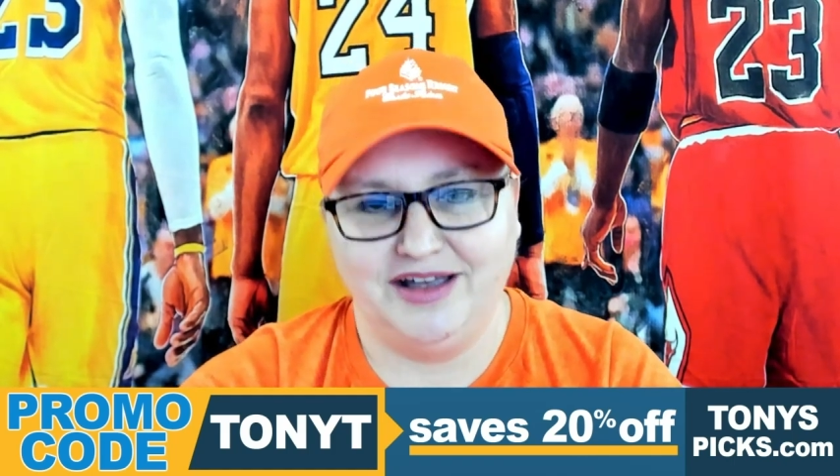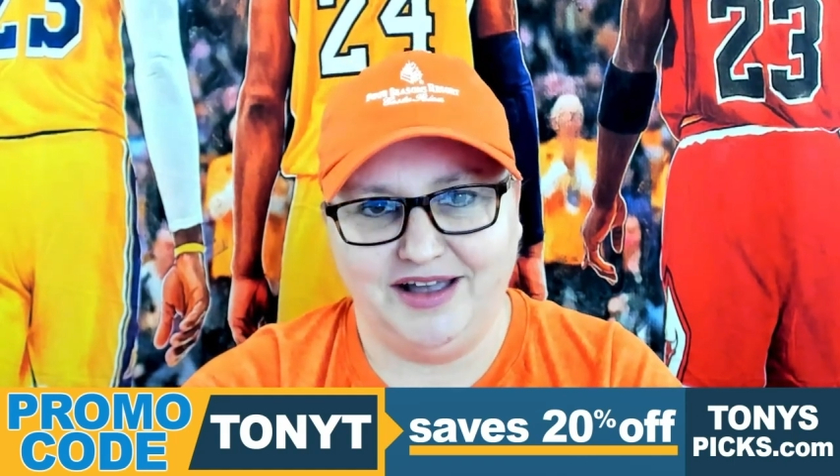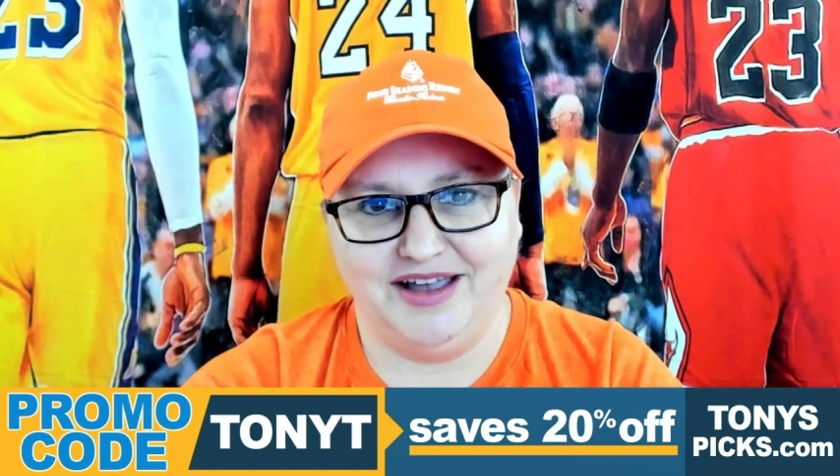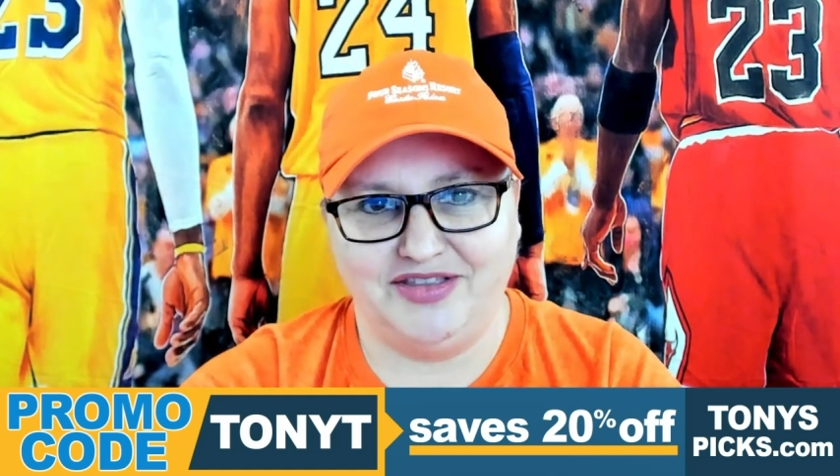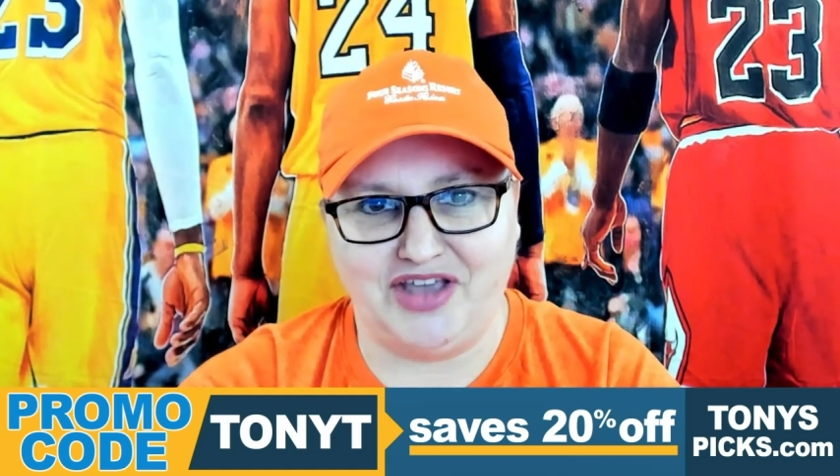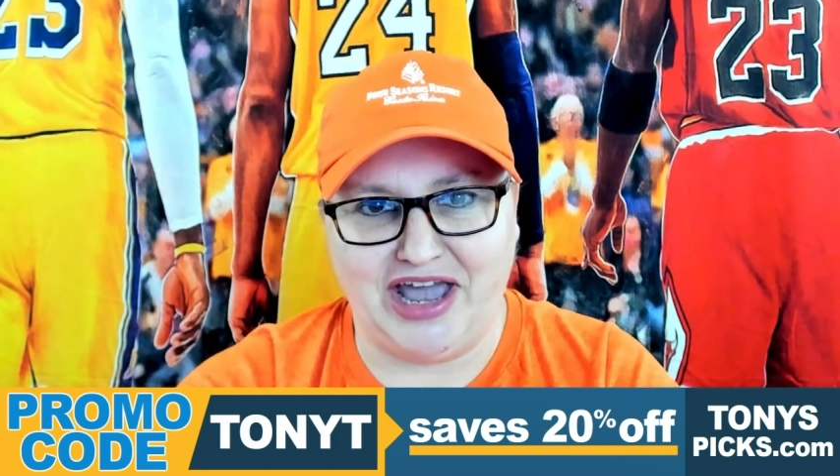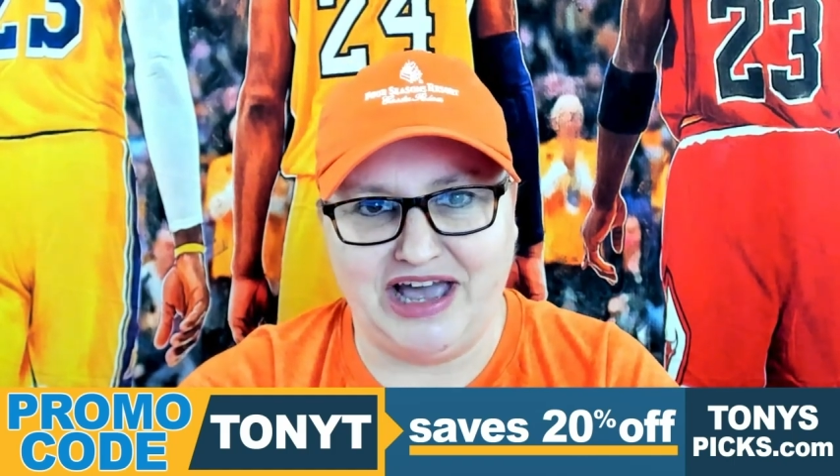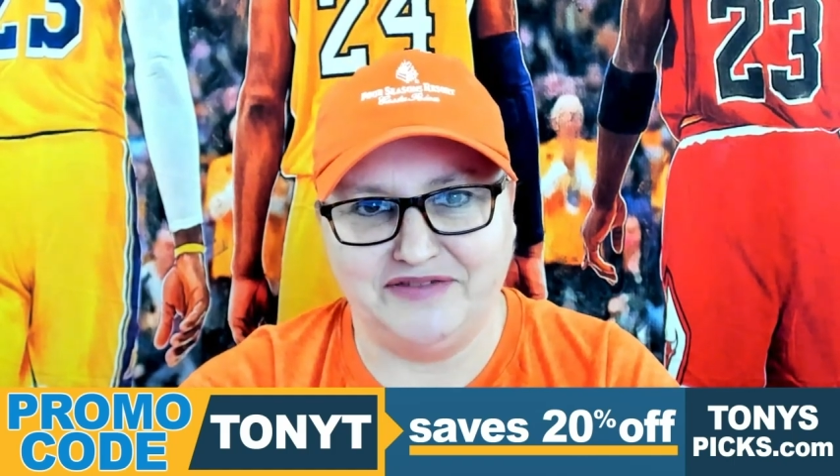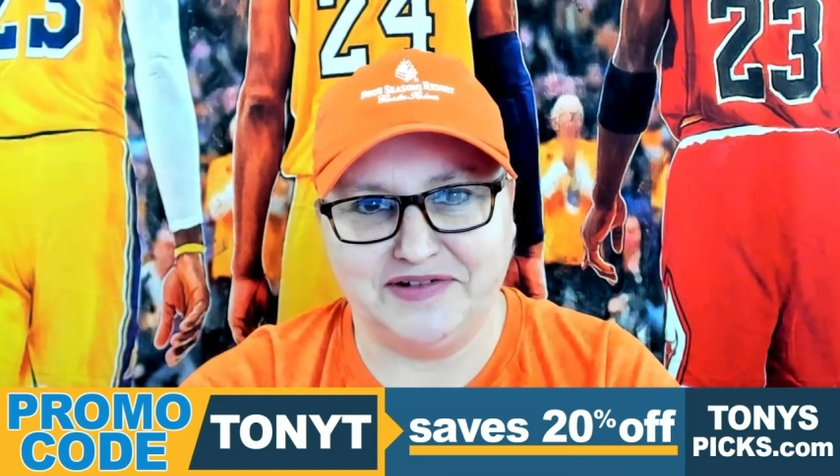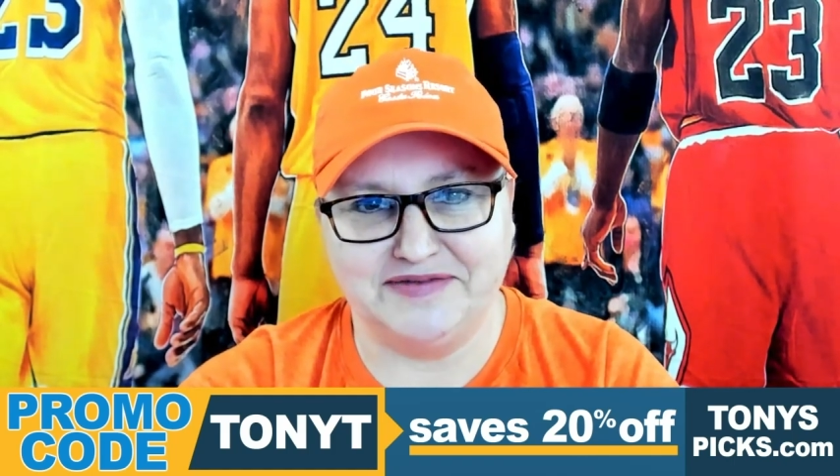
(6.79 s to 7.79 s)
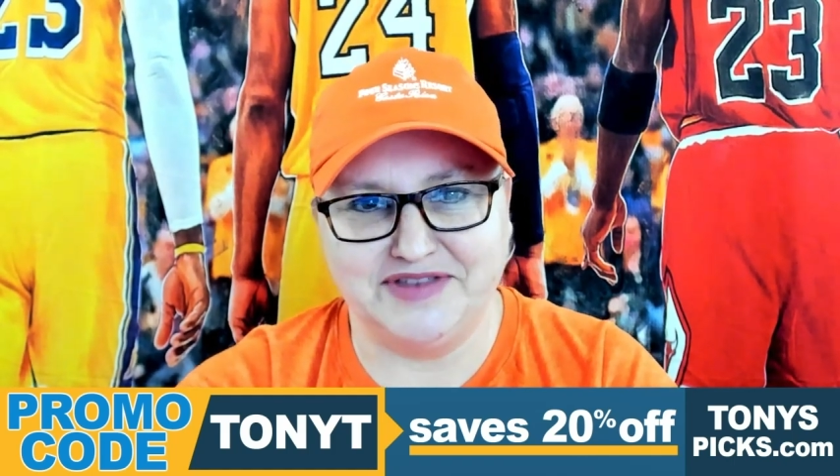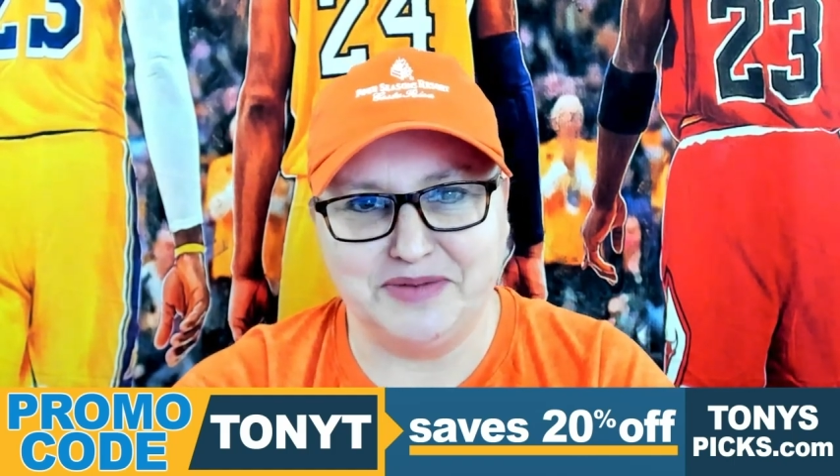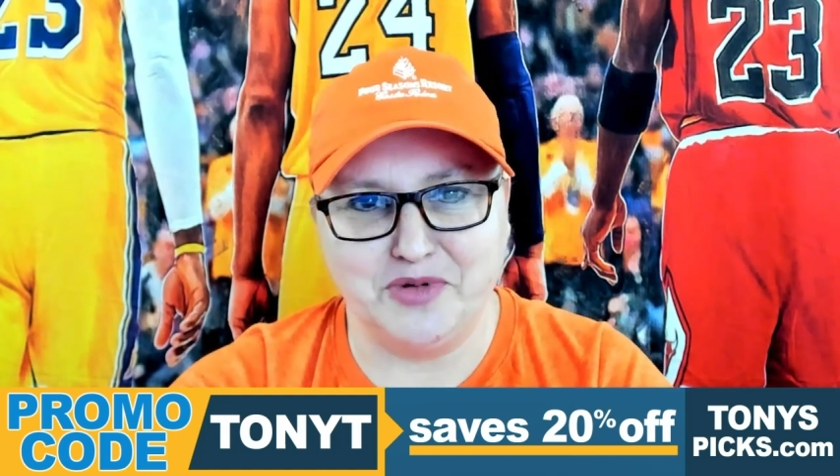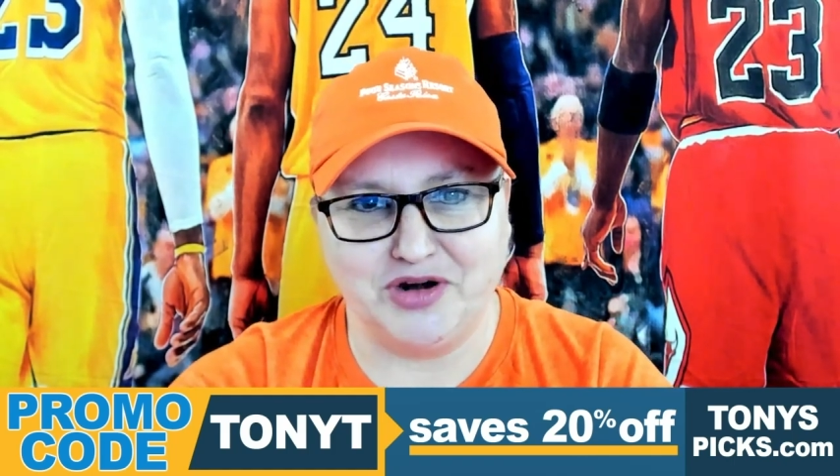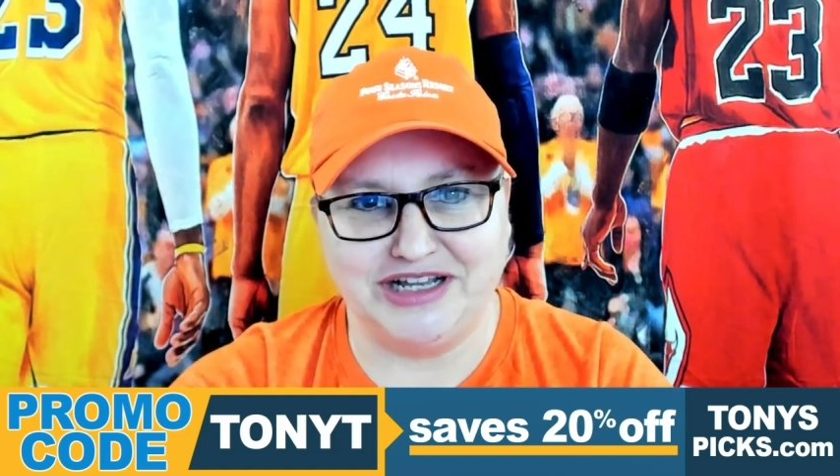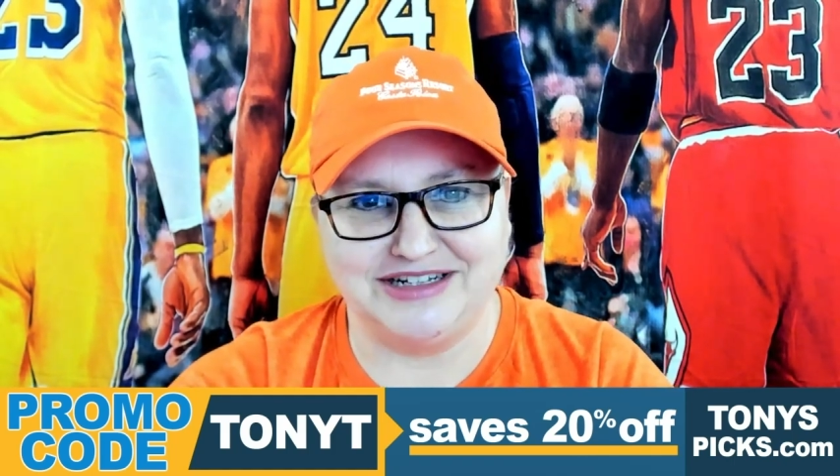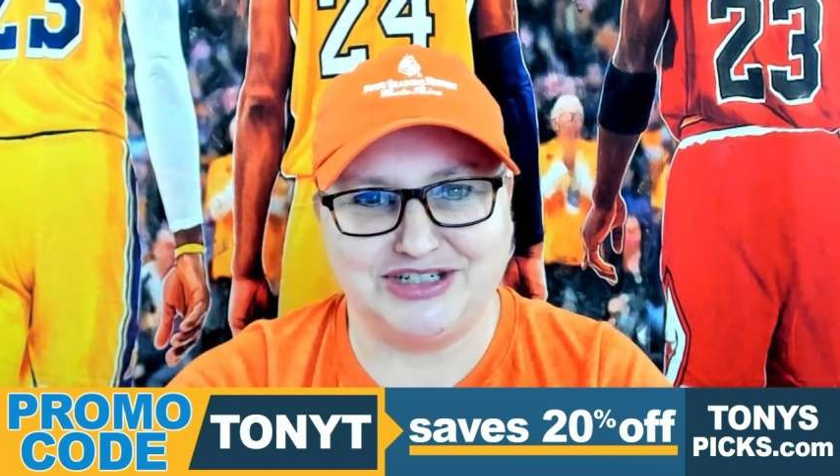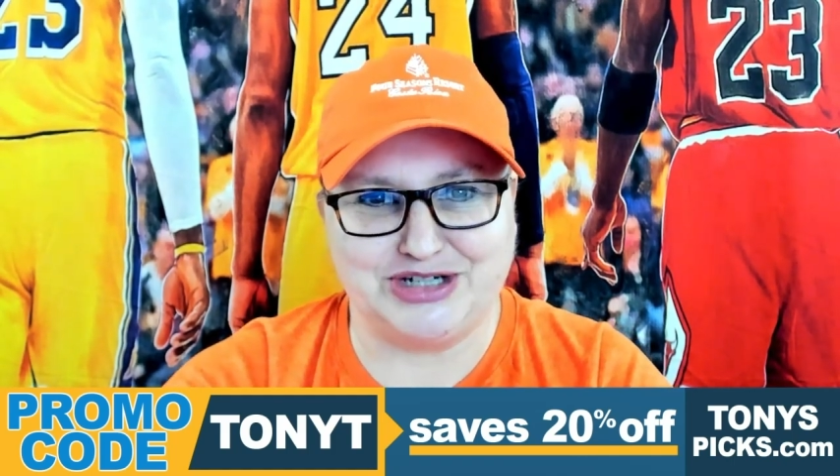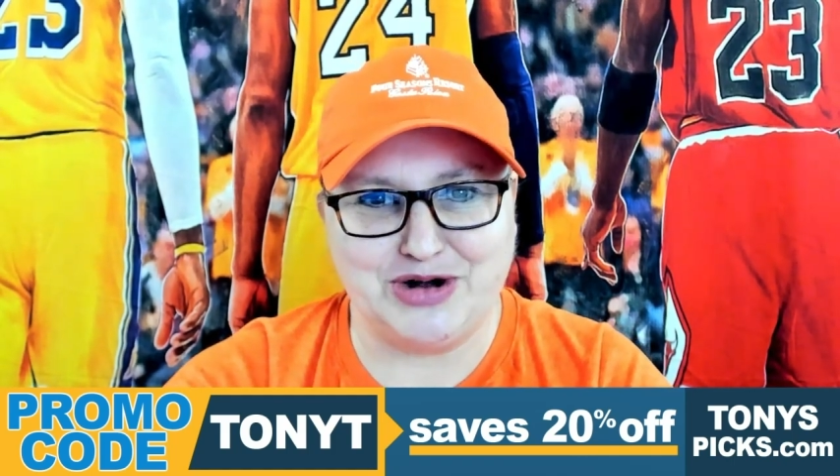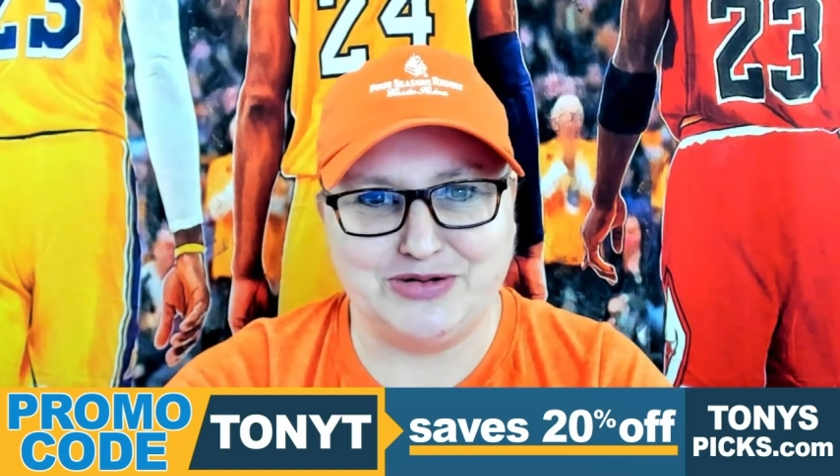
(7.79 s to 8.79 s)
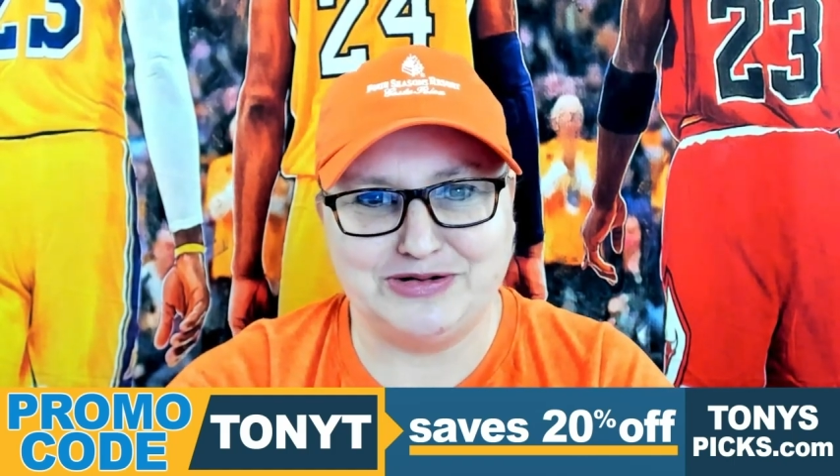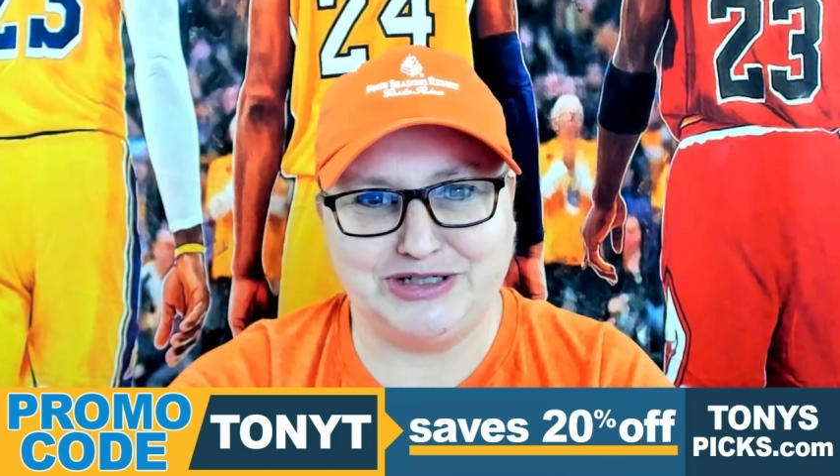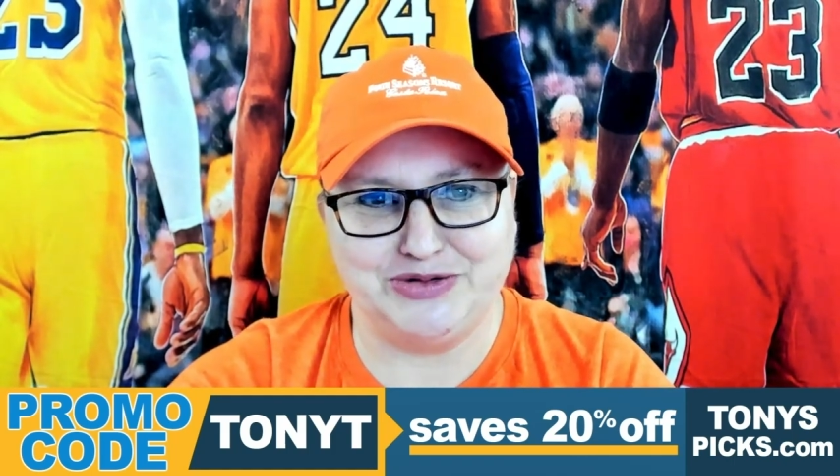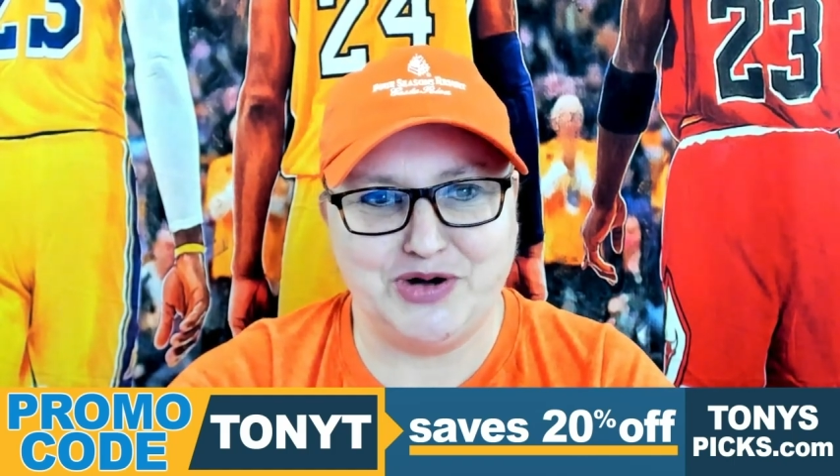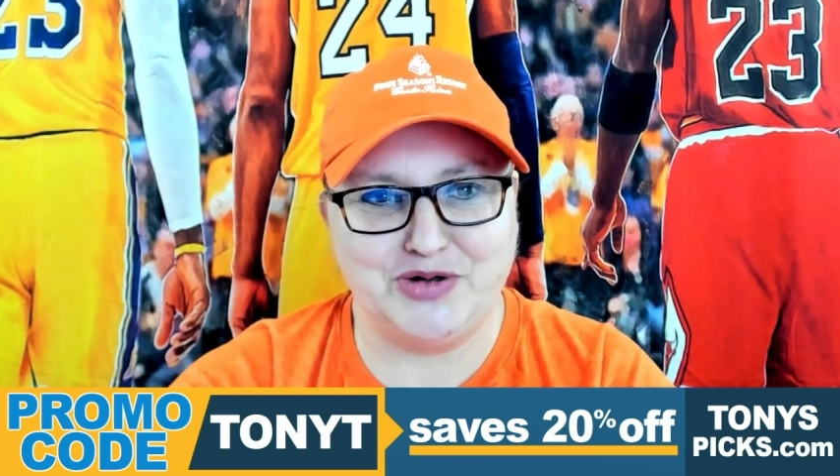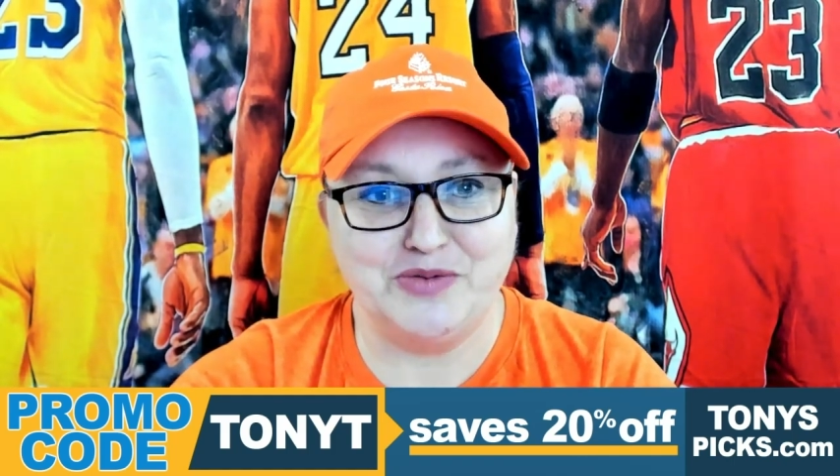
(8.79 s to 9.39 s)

and the half of the morning show duo,